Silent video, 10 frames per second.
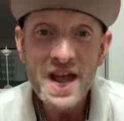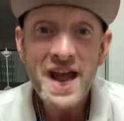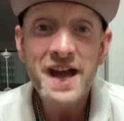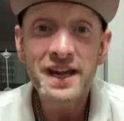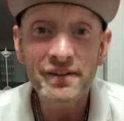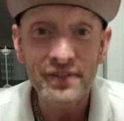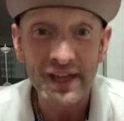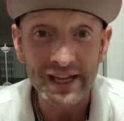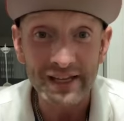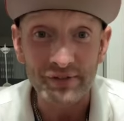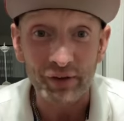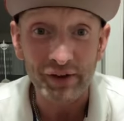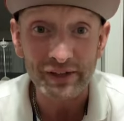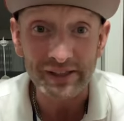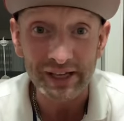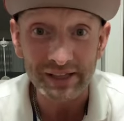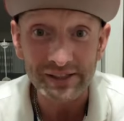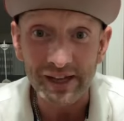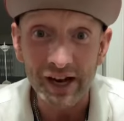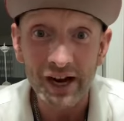And give thanks for everything
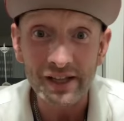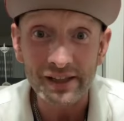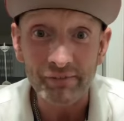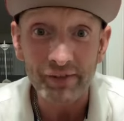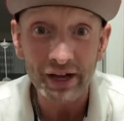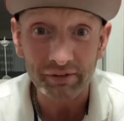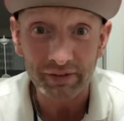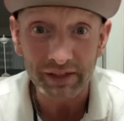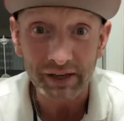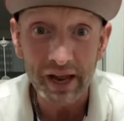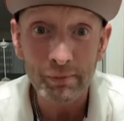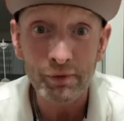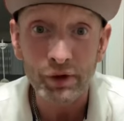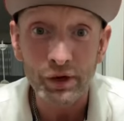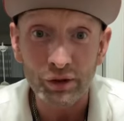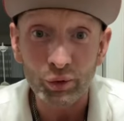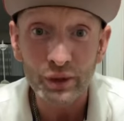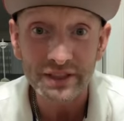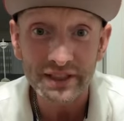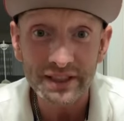to God the Father in the name of our
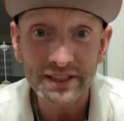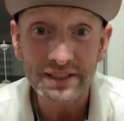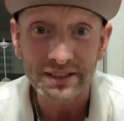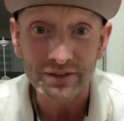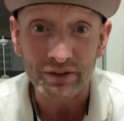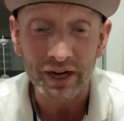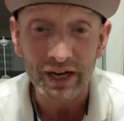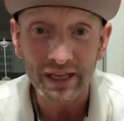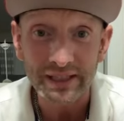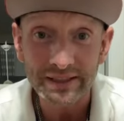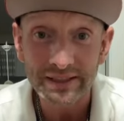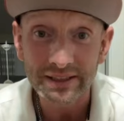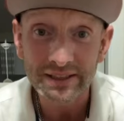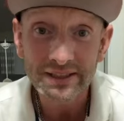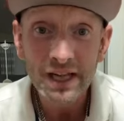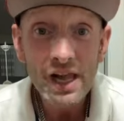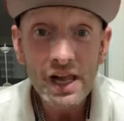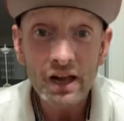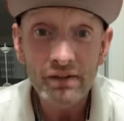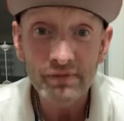Lord Jesus Christ.
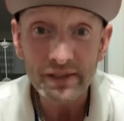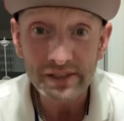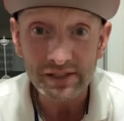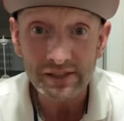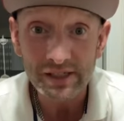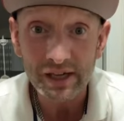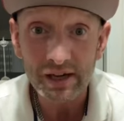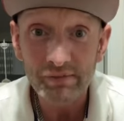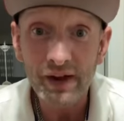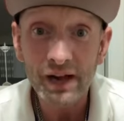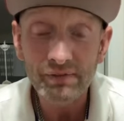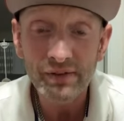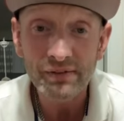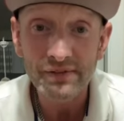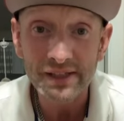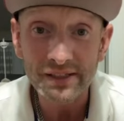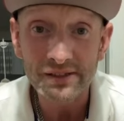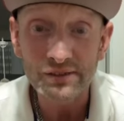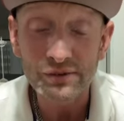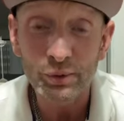Ephesians uh, 5 15
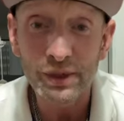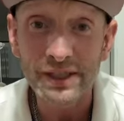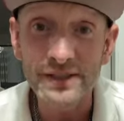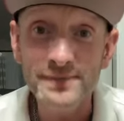through 20.